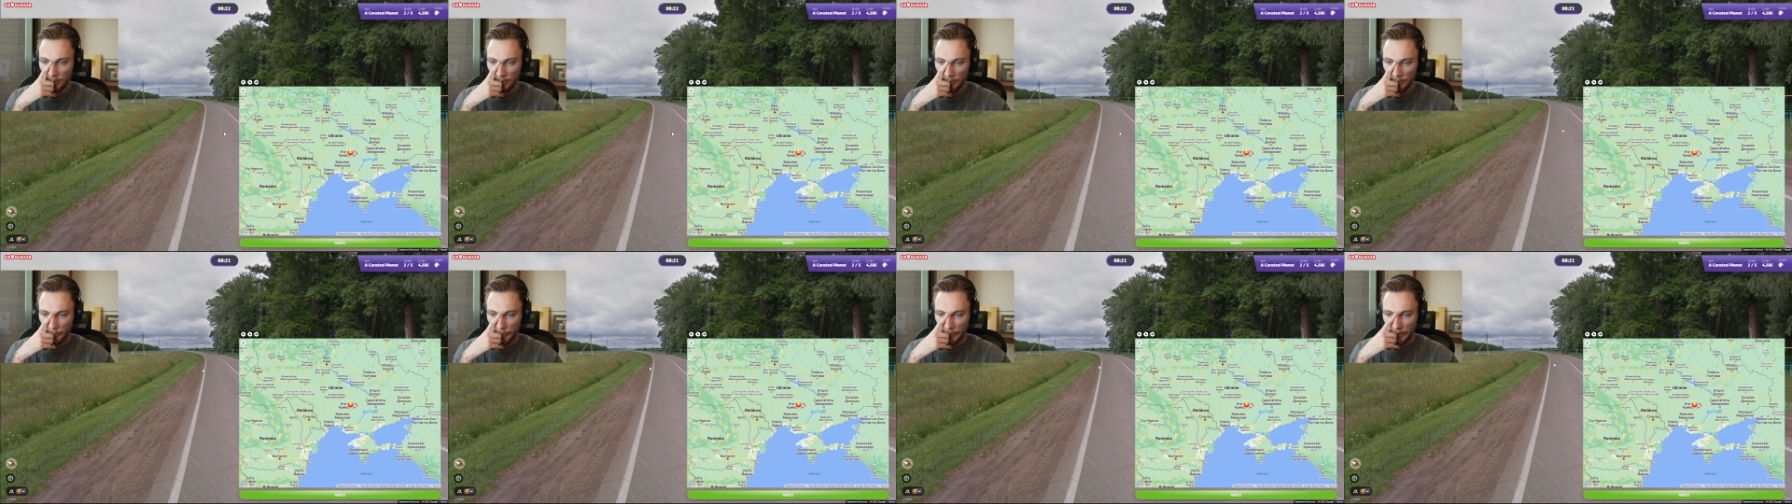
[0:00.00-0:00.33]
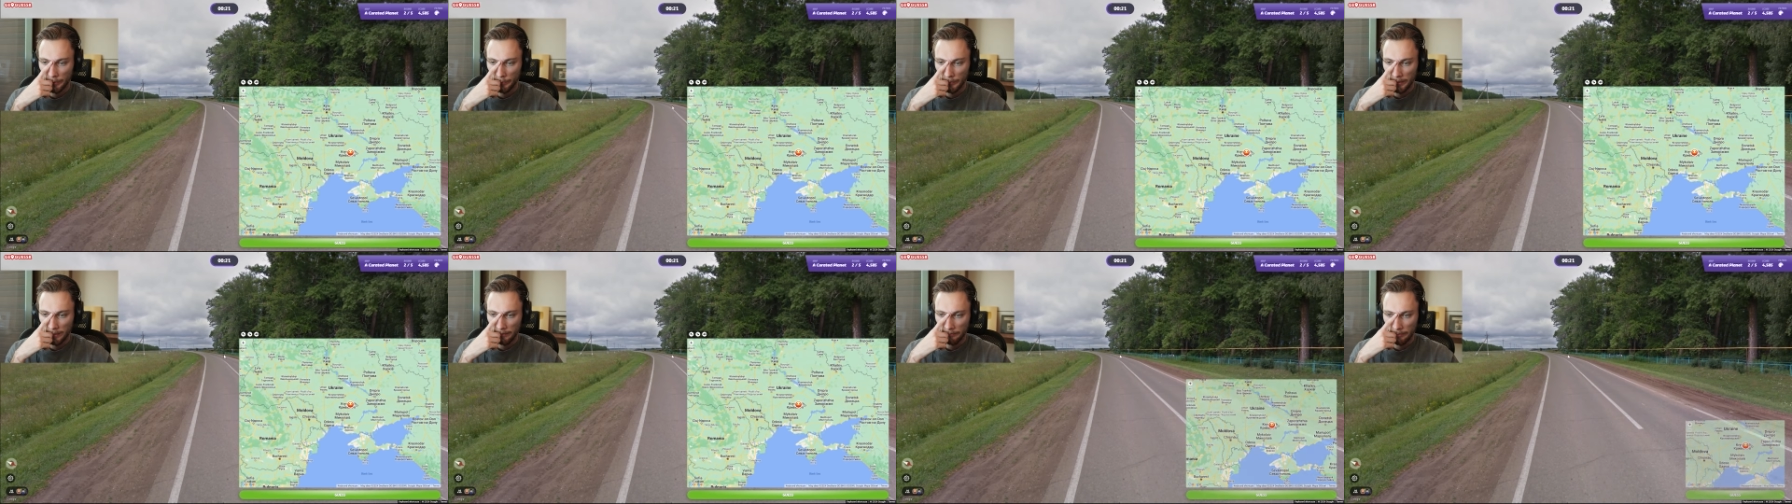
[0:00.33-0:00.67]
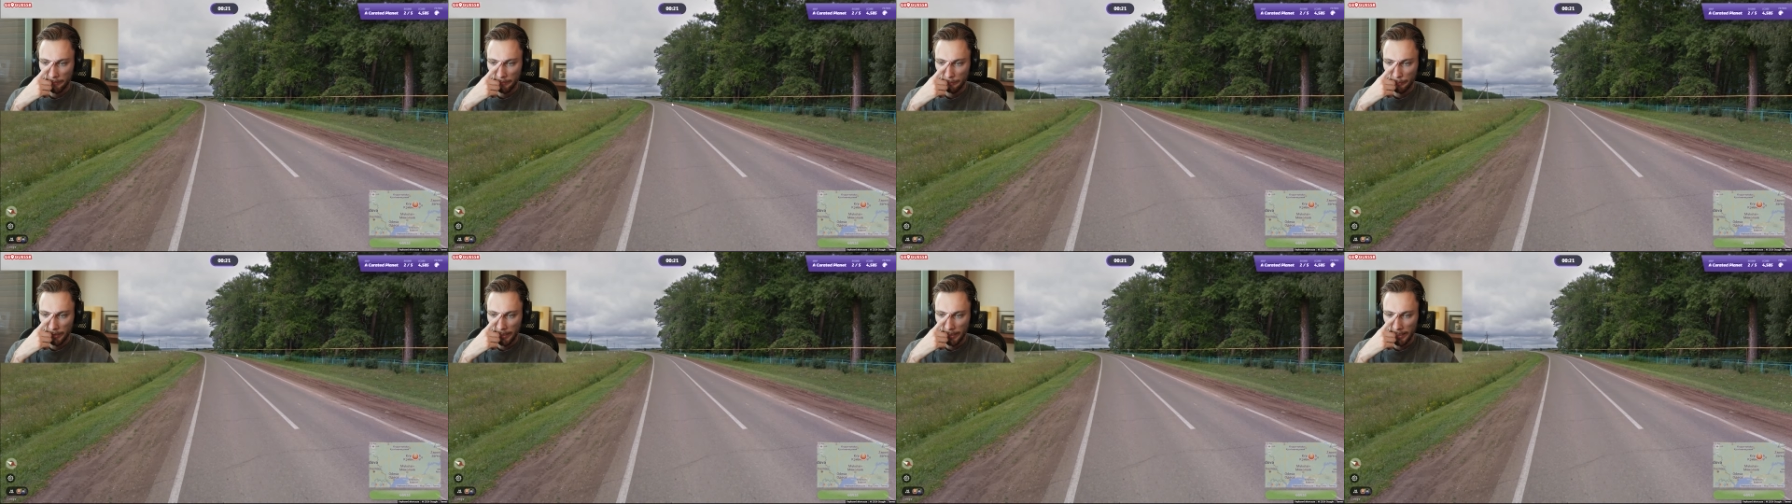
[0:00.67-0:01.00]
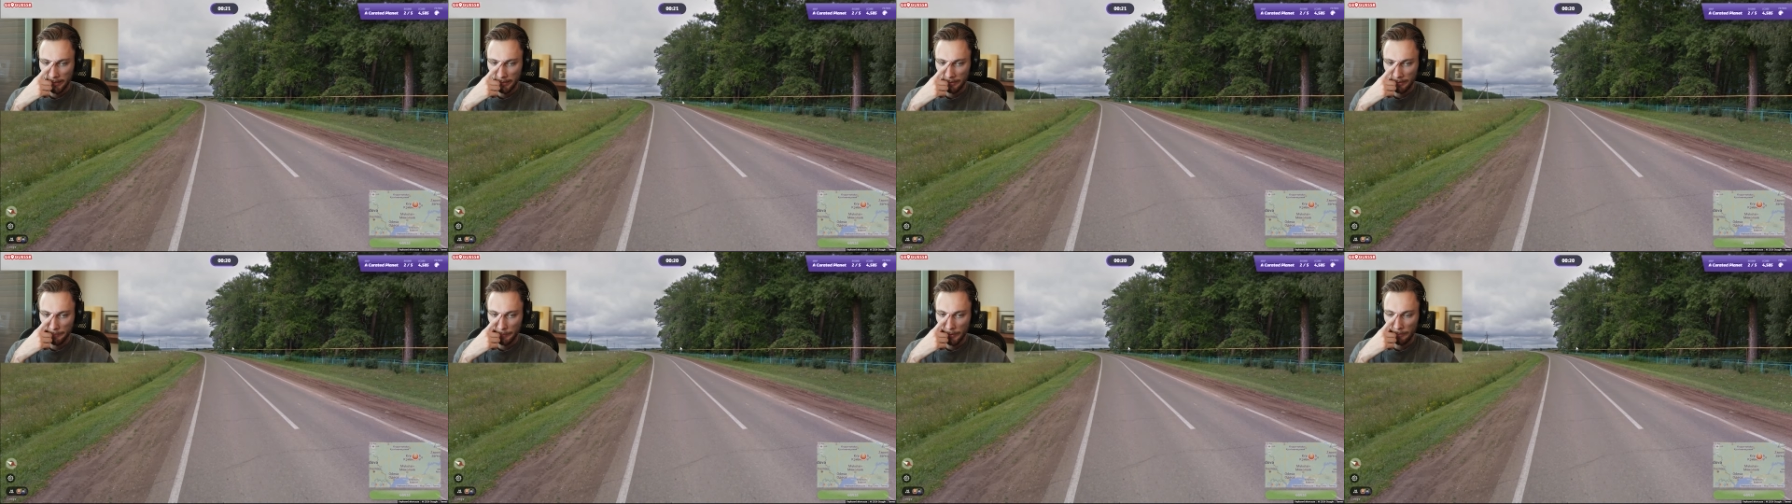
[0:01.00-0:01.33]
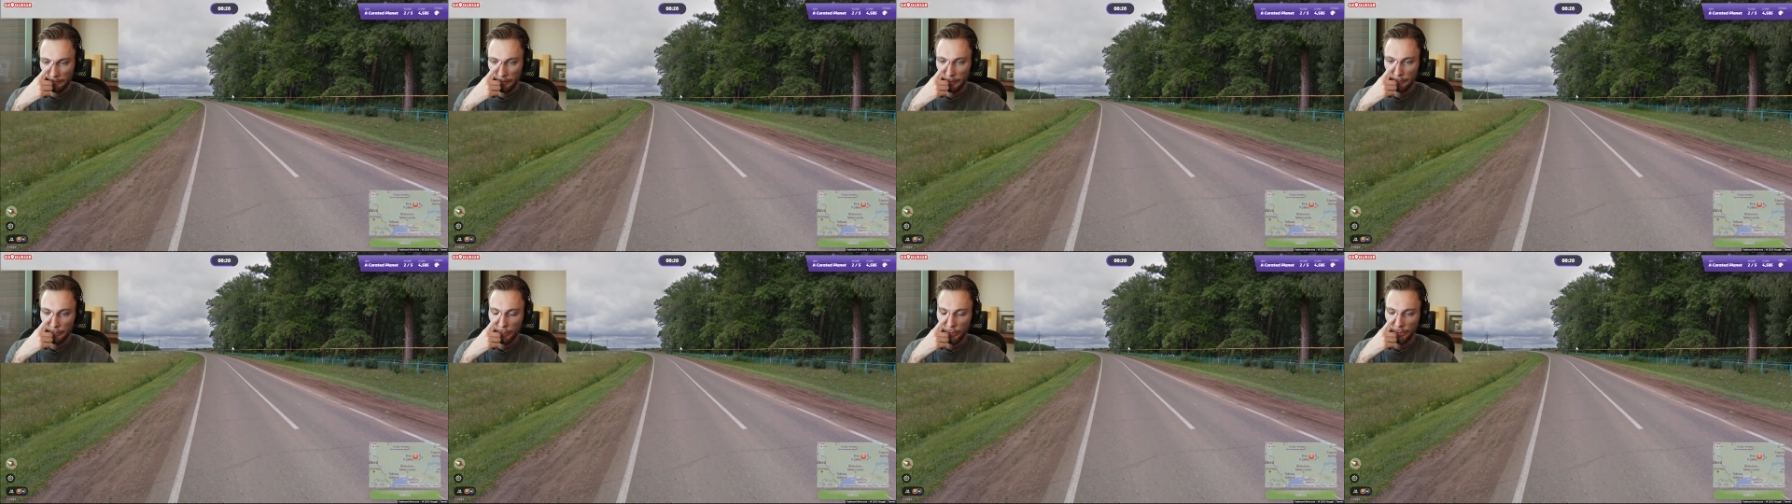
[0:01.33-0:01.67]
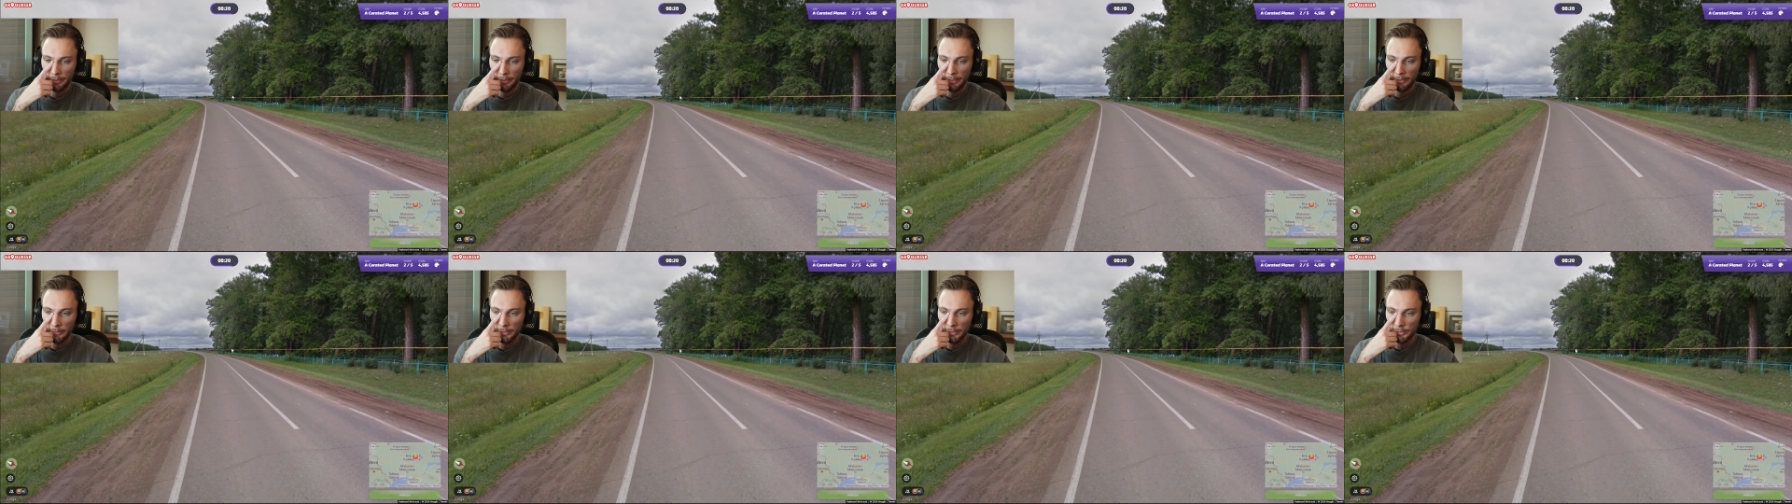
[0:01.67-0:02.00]
But then we have the black on the bottom of the pole
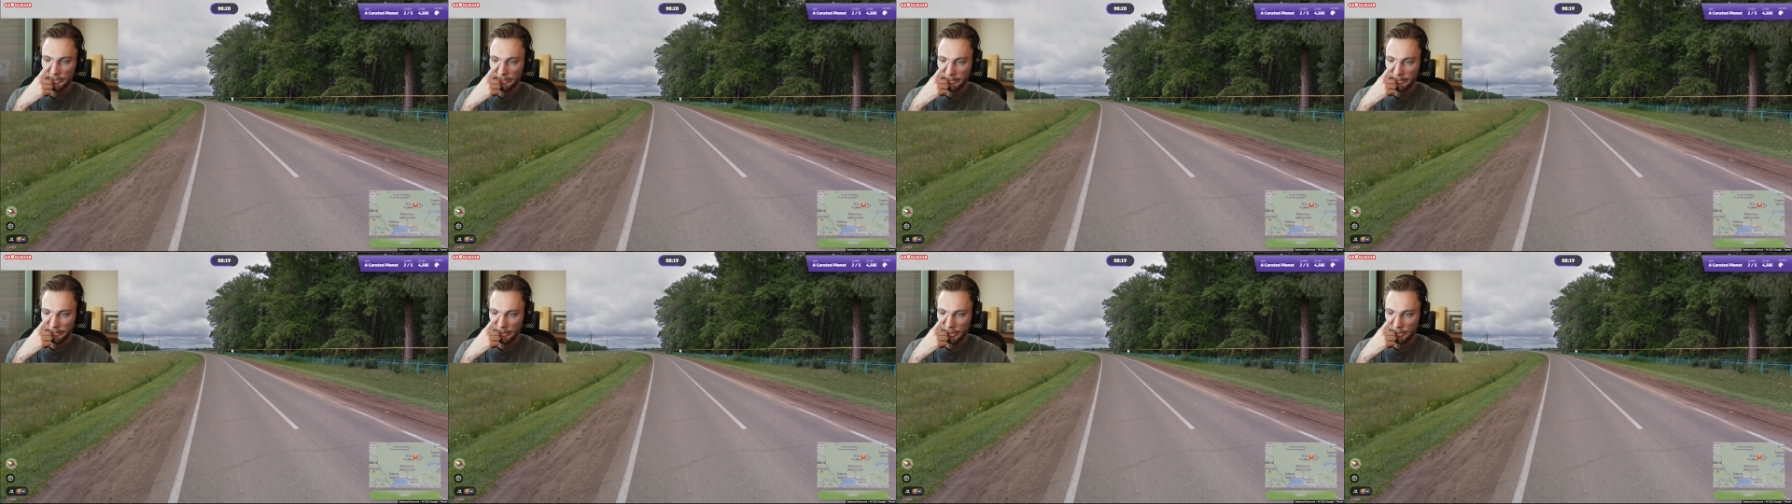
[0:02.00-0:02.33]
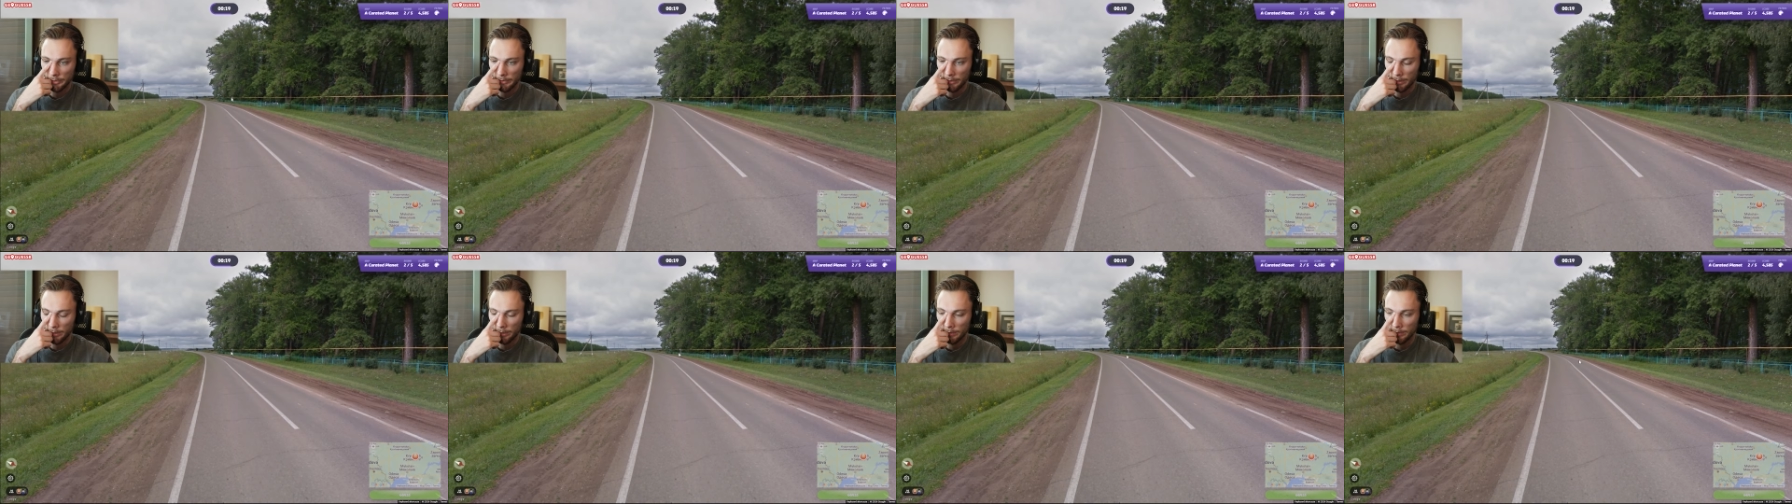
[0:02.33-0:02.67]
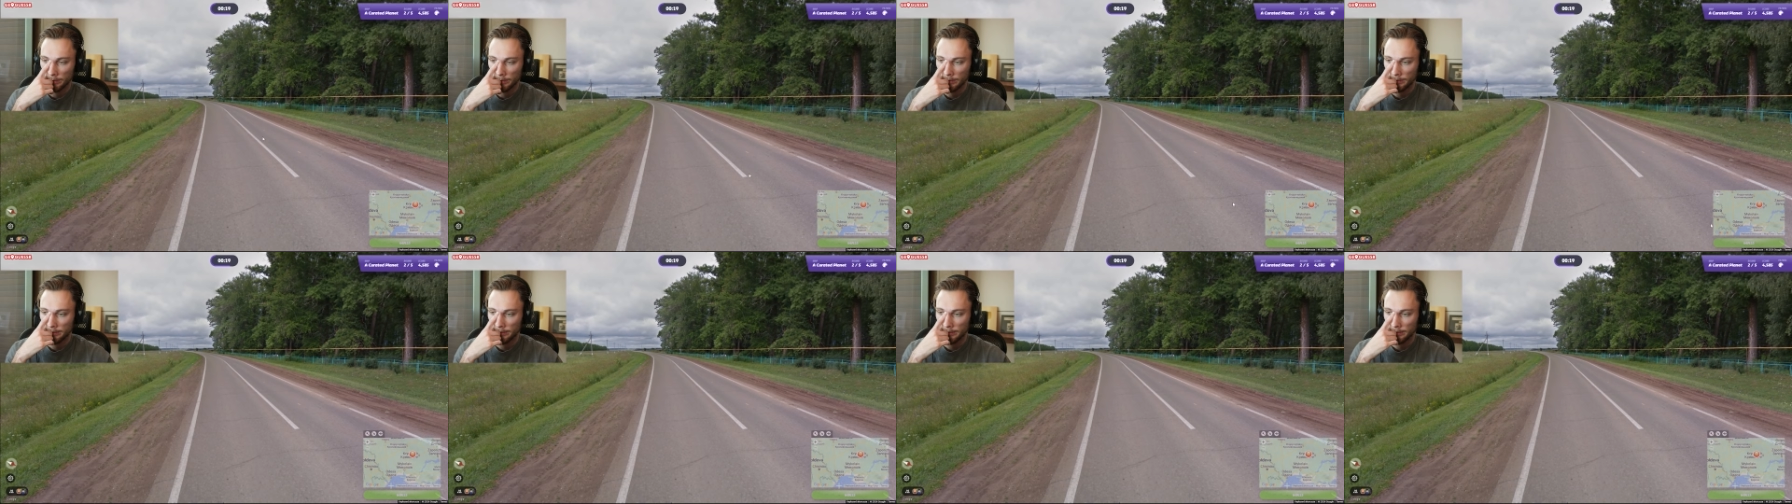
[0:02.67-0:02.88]
there, which is a Russian thing.